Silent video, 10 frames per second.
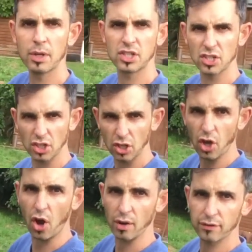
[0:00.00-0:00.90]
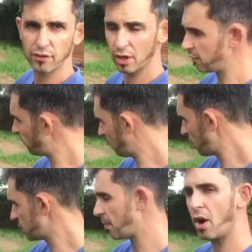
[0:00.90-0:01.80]
which is a lot for a
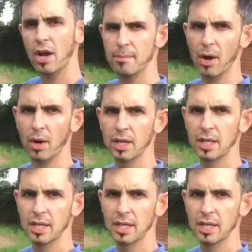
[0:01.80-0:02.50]
push behind mower.